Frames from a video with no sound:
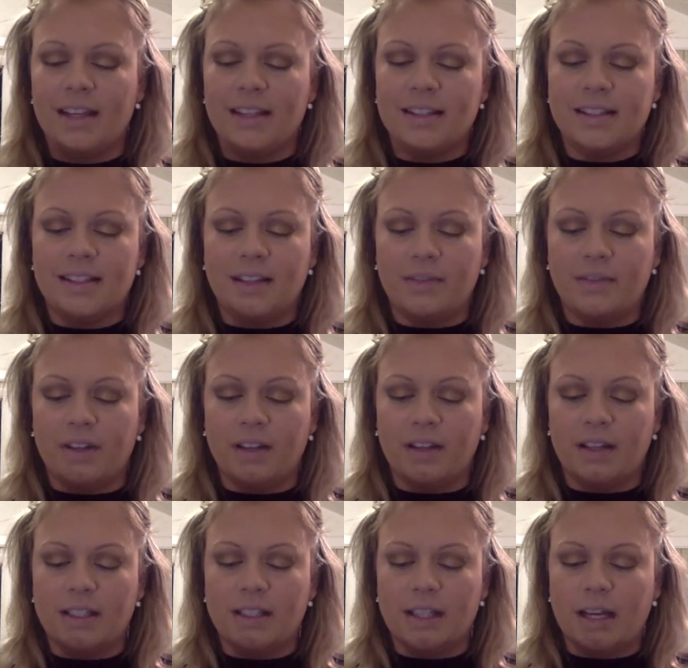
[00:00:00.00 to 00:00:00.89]
It's
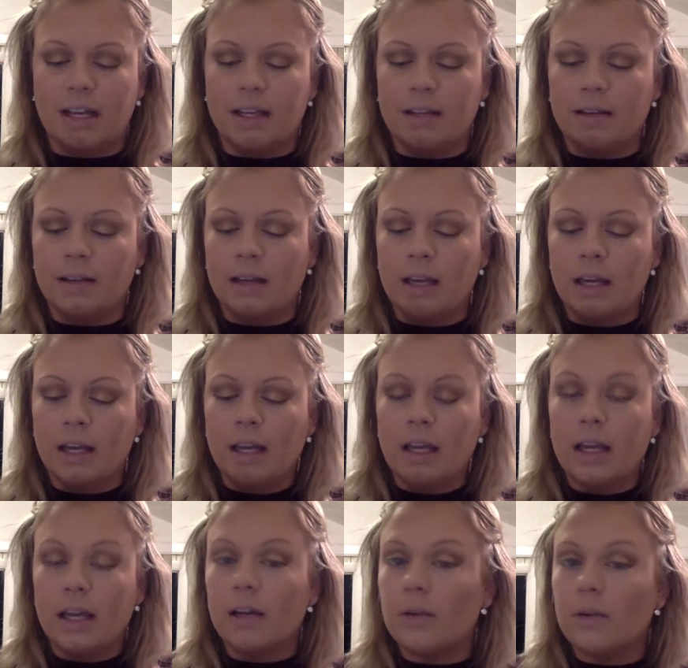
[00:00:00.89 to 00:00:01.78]
definitely dying.
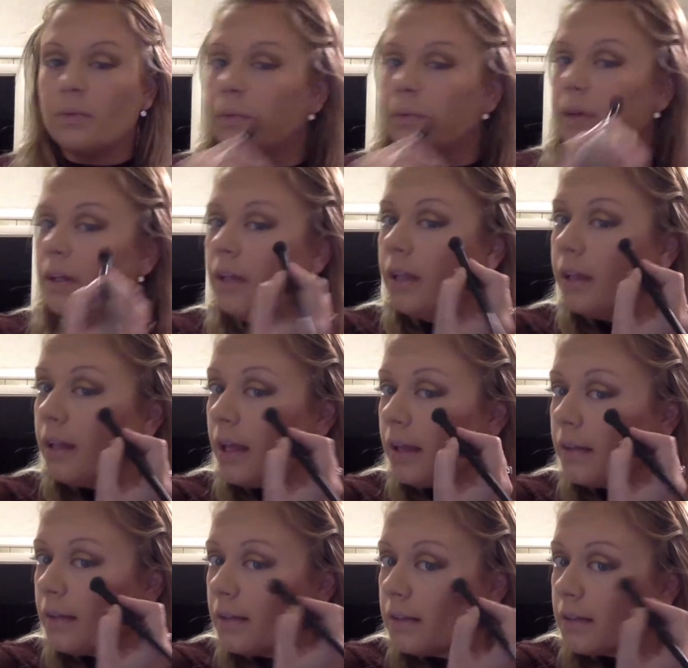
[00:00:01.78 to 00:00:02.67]
And I really
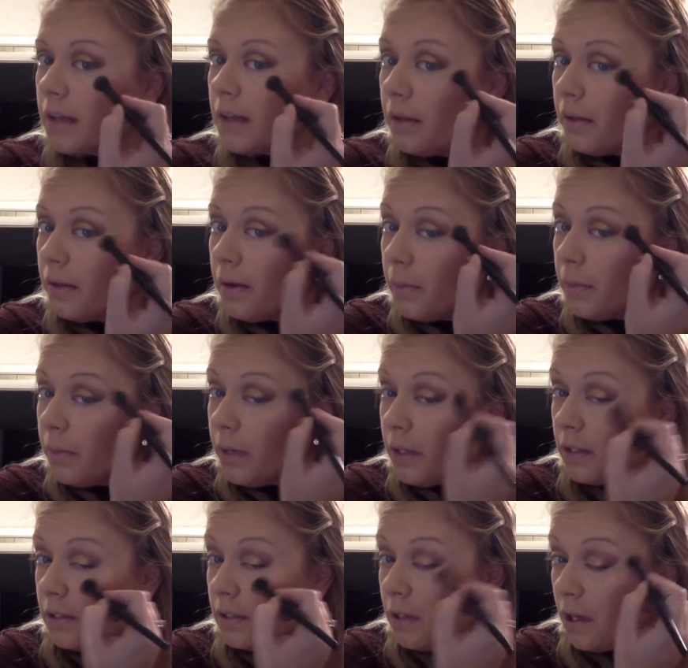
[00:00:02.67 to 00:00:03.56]
like this color, but
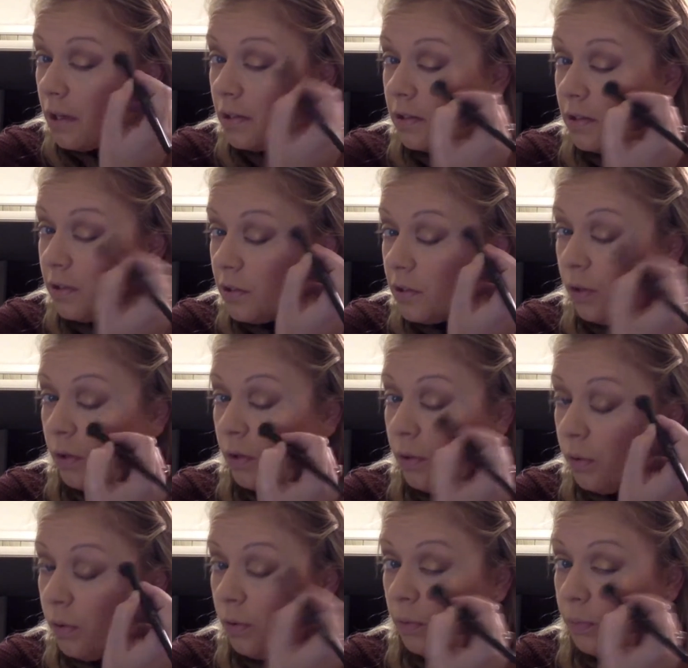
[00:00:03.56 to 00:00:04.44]
it's not
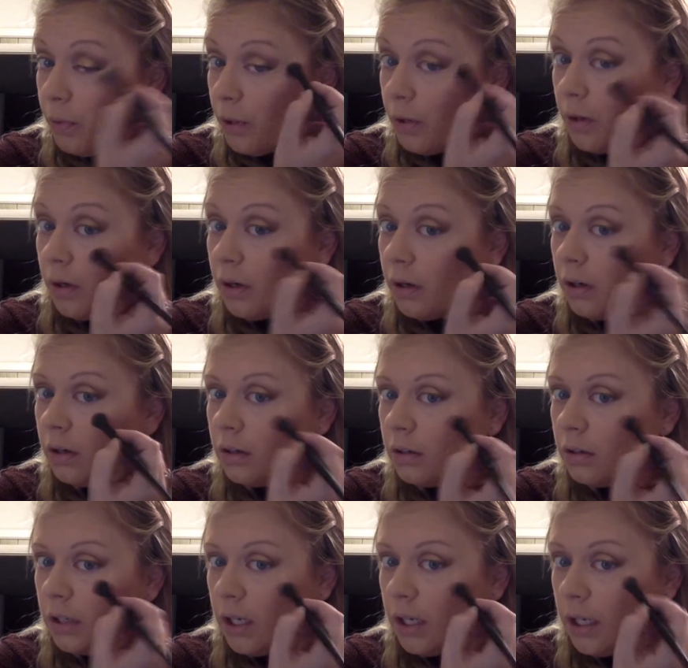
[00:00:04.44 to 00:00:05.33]
super
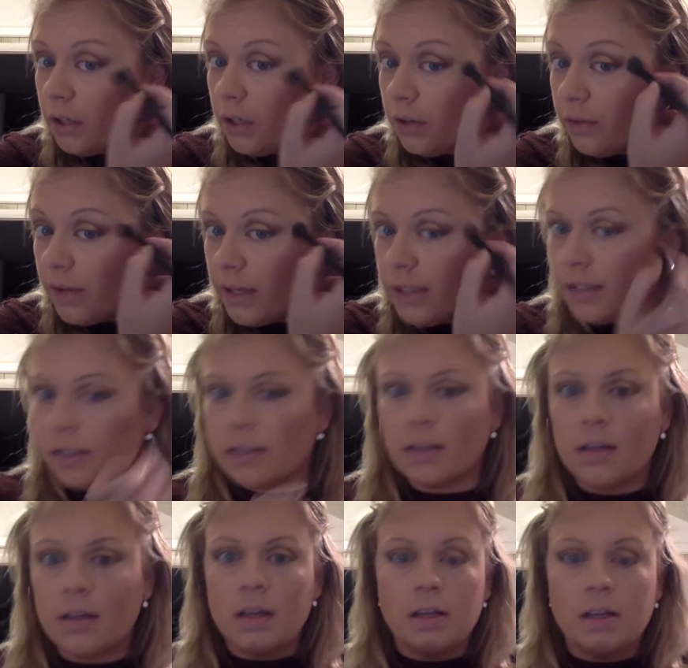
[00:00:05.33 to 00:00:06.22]
in your face.
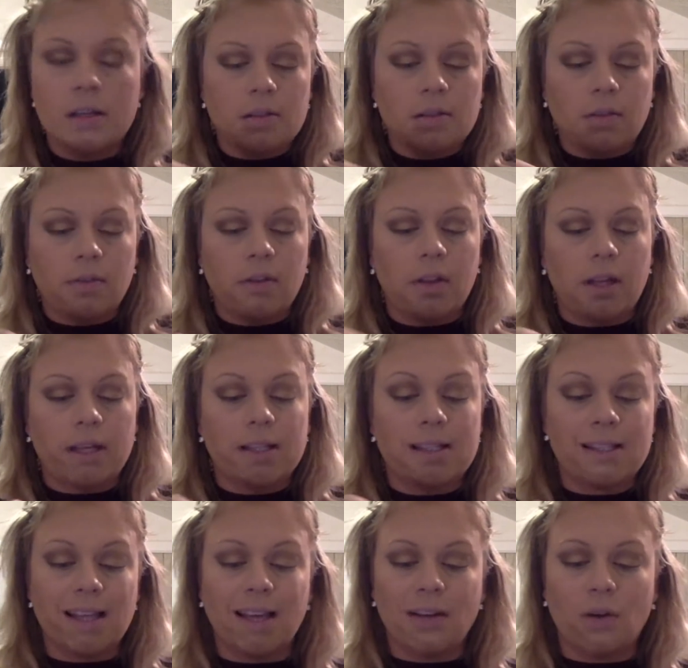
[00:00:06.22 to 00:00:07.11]
So if you like
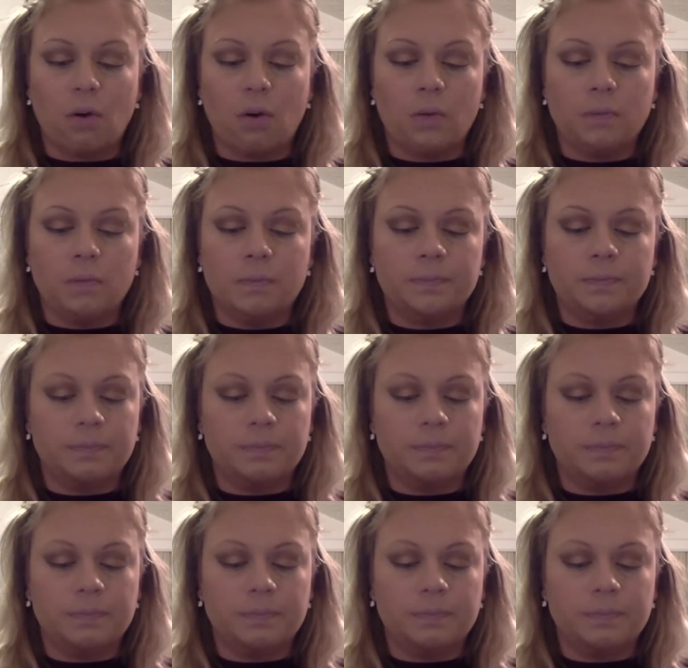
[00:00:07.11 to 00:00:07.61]
subtle,